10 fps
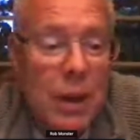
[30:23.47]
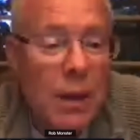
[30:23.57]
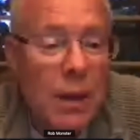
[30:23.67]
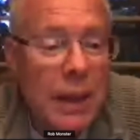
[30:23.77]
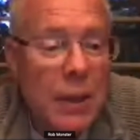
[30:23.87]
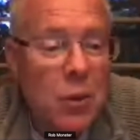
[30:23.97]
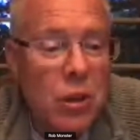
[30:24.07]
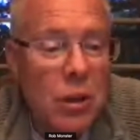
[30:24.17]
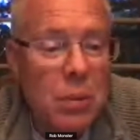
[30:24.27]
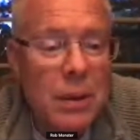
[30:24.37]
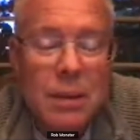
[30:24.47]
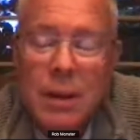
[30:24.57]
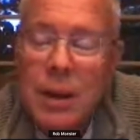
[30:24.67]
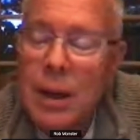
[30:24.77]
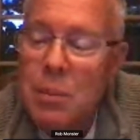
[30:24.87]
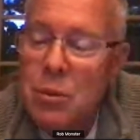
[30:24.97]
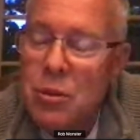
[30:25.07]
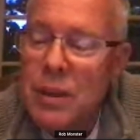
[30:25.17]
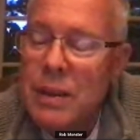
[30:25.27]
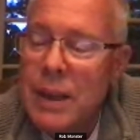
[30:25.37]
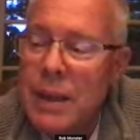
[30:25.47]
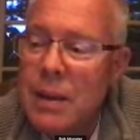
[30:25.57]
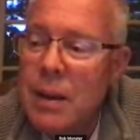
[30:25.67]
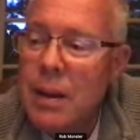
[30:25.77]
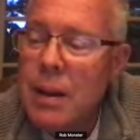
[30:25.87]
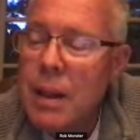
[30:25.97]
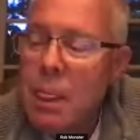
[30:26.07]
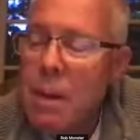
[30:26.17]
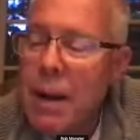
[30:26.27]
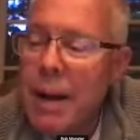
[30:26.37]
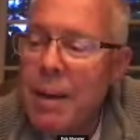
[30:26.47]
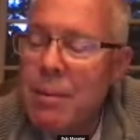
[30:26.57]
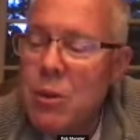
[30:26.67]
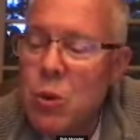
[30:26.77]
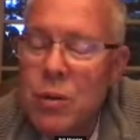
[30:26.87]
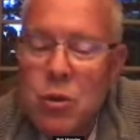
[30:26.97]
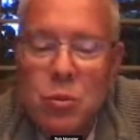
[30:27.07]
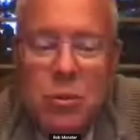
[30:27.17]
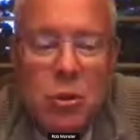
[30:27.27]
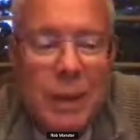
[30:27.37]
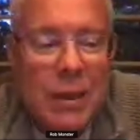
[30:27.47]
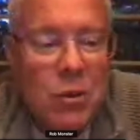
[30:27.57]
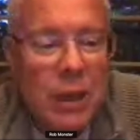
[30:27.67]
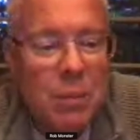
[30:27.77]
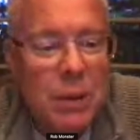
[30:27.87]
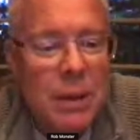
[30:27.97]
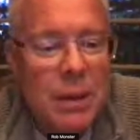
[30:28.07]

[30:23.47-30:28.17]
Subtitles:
Thank you, JP. Appreciate that. You have some domains on Epik.